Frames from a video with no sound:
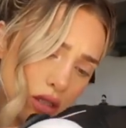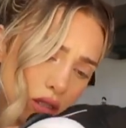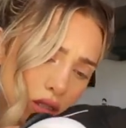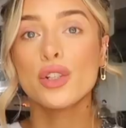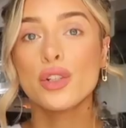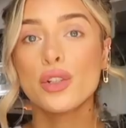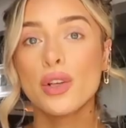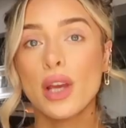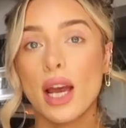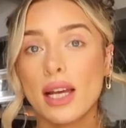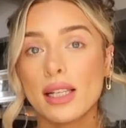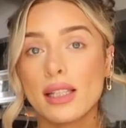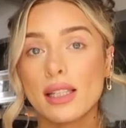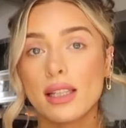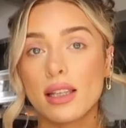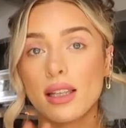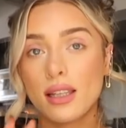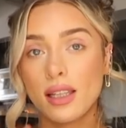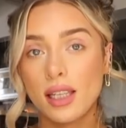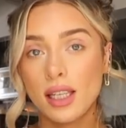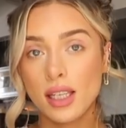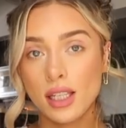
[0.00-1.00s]
So yes,
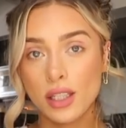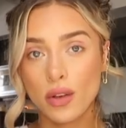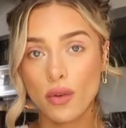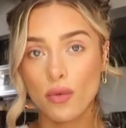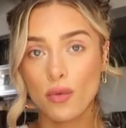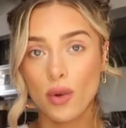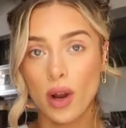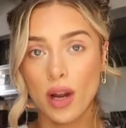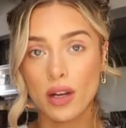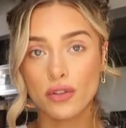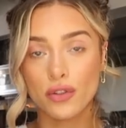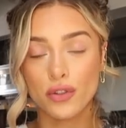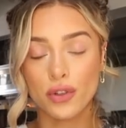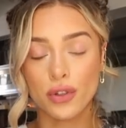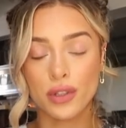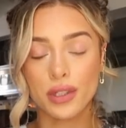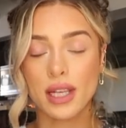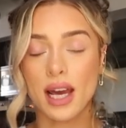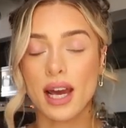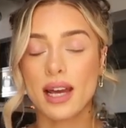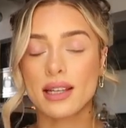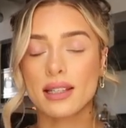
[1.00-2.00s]
these run true to
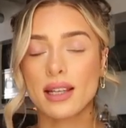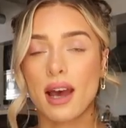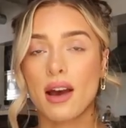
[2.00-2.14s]
size.